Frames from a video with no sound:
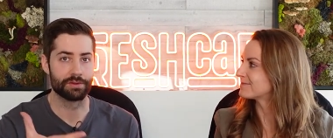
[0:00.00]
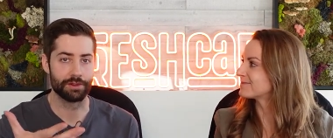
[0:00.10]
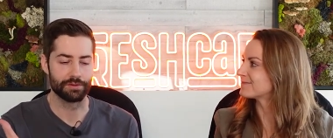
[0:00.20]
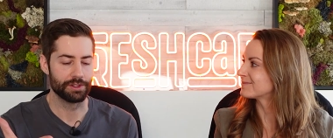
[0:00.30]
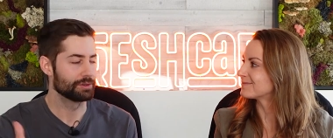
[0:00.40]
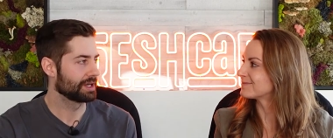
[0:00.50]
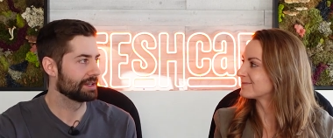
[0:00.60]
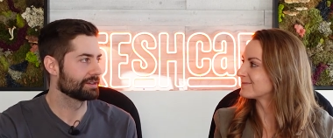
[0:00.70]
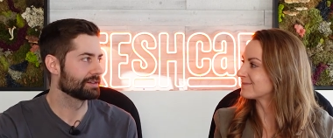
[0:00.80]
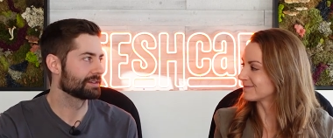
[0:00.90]
Speaker 1: for different use
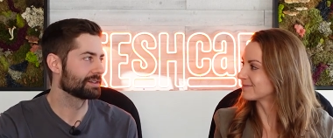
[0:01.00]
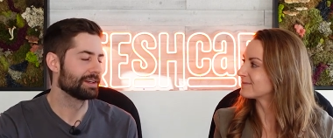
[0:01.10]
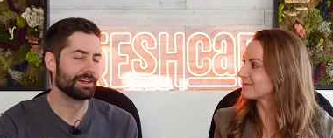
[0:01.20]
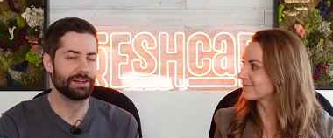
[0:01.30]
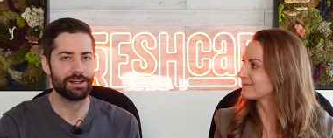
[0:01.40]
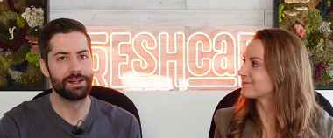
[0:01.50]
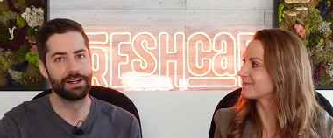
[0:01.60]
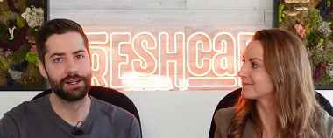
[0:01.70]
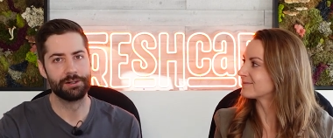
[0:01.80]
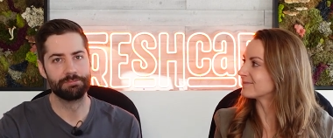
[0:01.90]
cases.
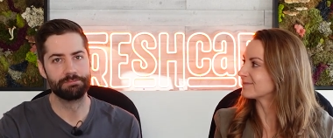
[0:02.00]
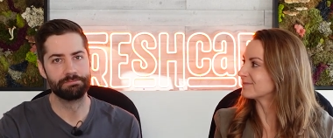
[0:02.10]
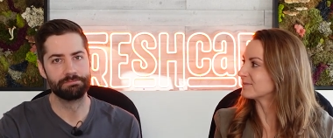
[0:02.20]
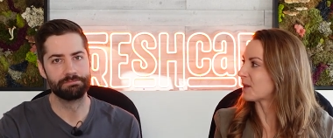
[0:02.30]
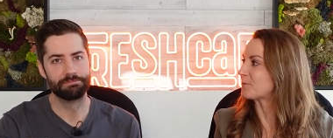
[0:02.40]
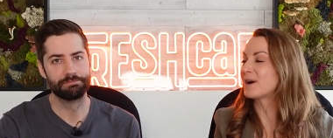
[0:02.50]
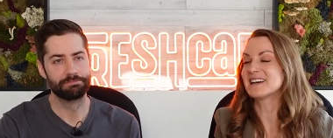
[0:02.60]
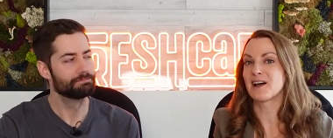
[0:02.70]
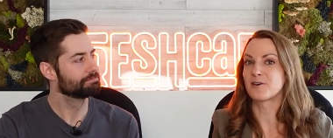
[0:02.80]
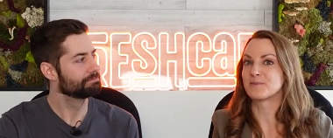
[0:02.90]
Um,
Speaker 2: right
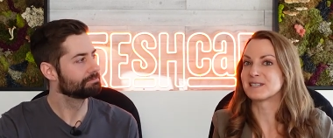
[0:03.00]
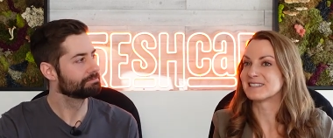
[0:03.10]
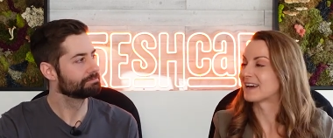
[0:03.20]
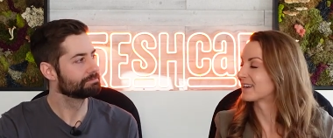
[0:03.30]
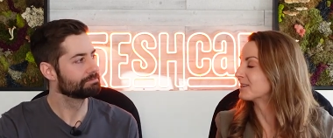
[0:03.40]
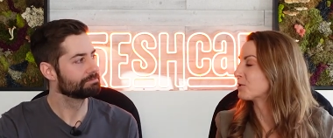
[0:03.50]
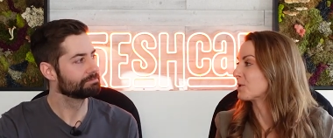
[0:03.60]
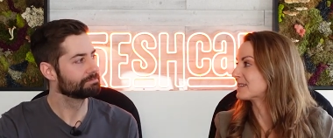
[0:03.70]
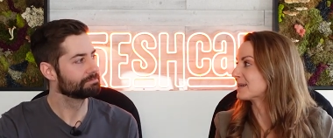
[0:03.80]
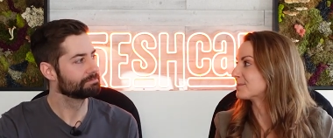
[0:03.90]
now, I've been stacking the
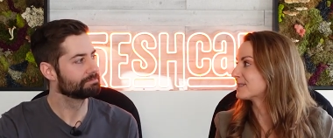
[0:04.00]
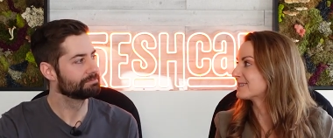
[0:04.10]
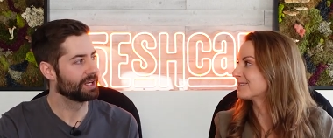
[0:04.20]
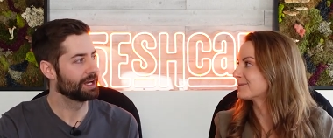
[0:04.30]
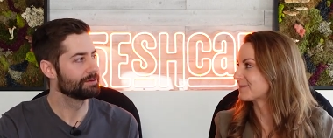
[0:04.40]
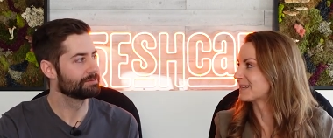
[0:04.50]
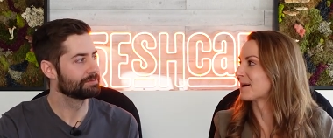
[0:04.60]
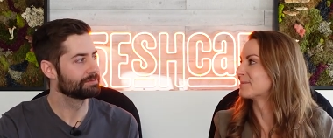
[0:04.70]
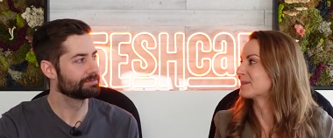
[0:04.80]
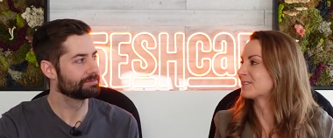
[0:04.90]
cordyceps.
Speaker 1: Yeah?
Speaker 2: Yeah.
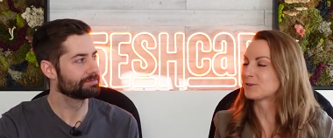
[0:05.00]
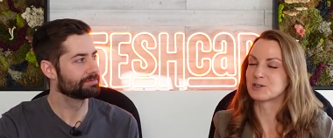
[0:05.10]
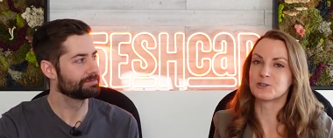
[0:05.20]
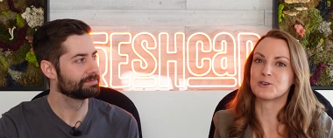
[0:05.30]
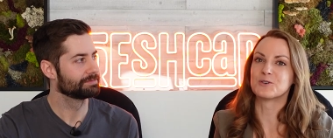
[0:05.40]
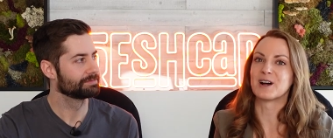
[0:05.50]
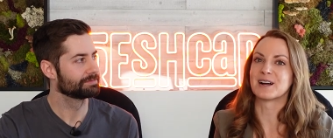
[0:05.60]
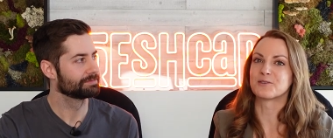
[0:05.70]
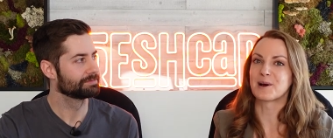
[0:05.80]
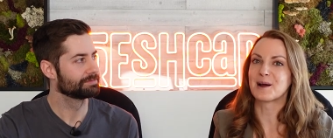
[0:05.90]
So I do a
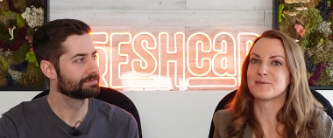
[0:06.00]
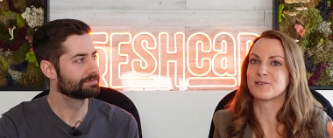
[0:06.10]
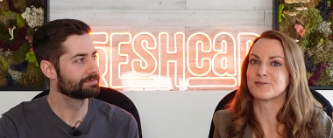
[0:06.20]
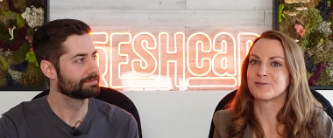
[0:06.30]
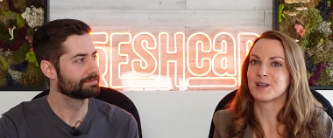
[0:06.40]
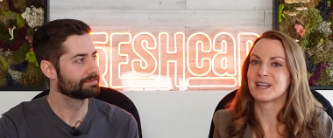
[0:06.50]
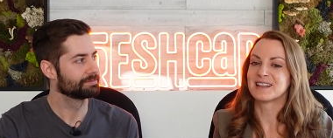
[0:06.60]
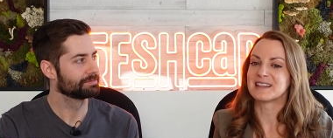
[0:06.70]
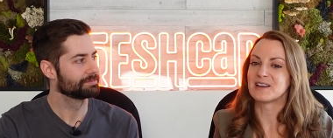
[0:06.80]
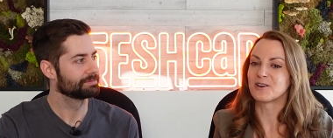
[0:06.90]
gram of
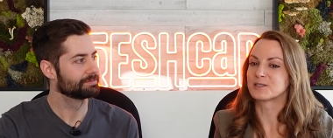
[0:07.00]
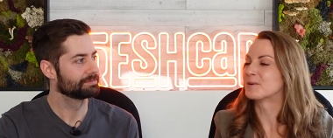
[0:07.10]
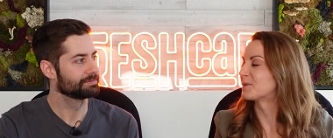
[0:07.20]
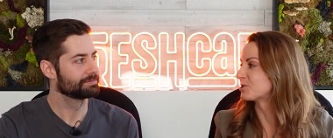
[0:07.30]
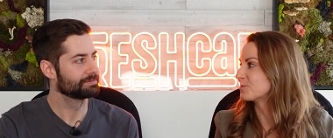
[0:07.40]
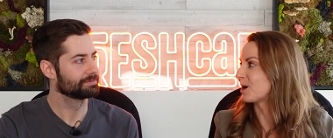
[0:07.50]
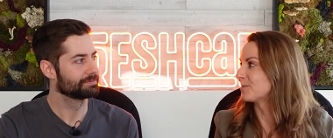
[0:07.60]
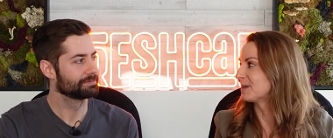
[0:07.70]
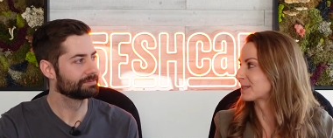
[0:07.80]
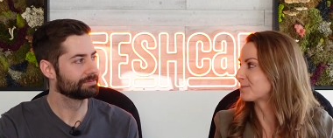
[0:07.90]
the Ultimate Mushroom
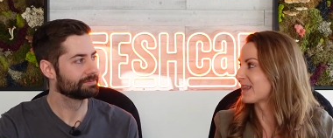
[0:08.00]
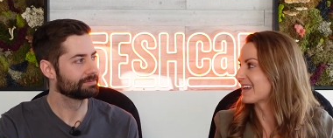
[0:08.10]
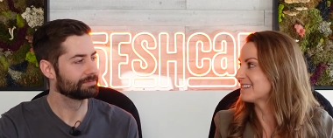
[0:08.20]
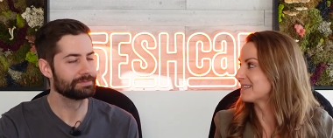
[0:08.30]
Complex blend